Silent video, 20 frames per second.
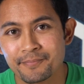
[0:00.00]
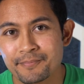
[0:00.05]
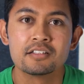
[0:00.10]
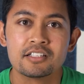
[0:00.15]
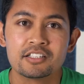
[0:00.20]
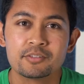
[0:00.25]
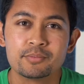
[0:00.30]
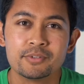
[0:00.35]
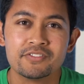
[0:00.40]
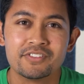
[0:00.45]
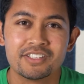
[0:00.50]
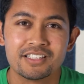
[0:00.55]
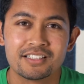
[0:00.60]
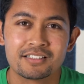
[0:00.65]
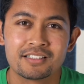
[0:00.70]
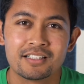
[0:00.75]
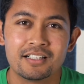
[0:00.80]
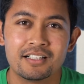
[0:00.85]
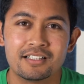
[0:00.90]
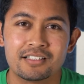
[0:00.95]
Let's move to the
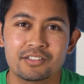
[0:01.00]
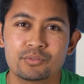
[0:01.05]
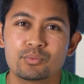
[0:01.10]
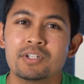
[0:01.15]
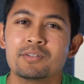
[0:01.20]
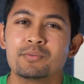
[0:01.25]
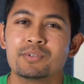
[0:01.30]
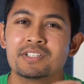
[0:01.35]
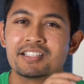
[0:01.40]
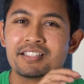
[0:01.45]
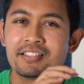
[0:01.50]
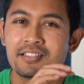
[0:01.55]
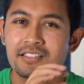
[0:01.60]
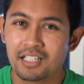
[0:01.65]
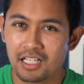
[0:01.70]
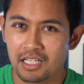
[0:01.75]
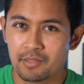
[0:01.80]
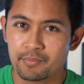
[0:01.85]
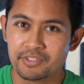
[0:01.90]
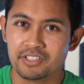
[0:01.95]
cons. What would
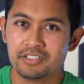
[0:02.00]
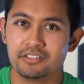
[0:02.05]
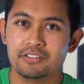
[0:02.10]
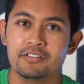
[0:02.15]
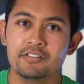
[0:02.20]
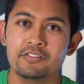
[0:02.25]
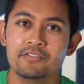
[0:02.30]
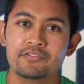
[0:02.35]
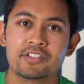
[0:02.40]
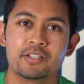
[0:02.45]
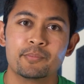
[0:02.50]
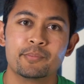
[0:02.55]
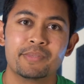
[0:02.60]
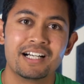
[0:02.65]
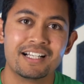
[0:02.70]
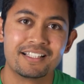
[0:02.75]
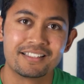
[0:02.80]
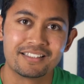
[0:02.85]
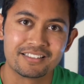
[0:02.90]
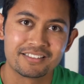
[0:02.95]
stop you from
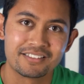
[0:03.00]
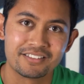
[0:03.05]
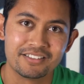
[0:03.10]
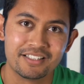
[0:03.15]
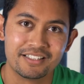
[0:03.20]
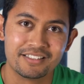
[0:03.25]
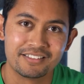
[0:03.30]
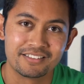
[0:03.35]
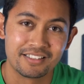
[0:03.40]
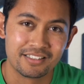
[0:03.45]
buying this lens?